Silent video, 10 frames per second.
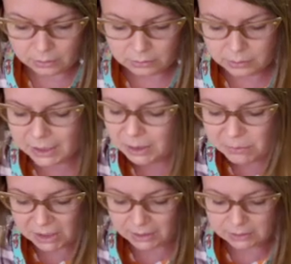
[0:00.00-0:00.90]

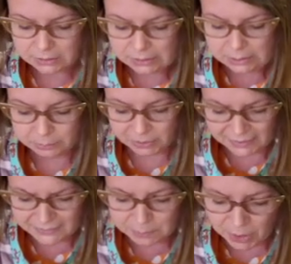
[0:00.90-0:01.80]
"Leukemia! But
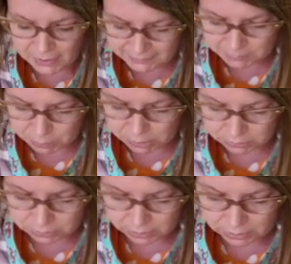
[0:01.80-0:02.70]
that's impossible."
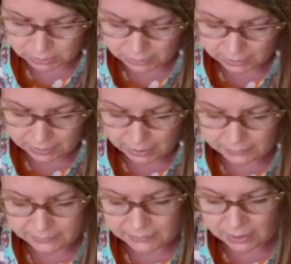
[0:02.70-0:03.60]

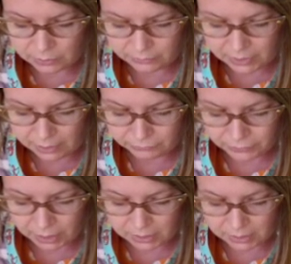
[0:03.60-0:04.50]
At the sound of that
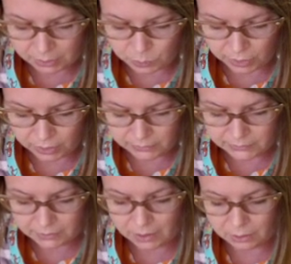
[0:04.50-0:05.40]
frightening word,
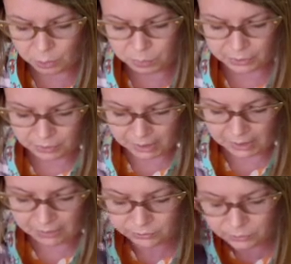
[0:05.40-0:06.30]
Sadako put her
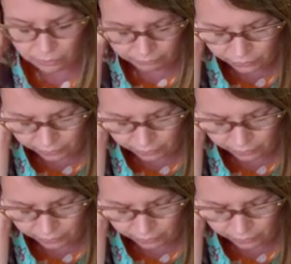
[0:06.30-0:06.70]
hands over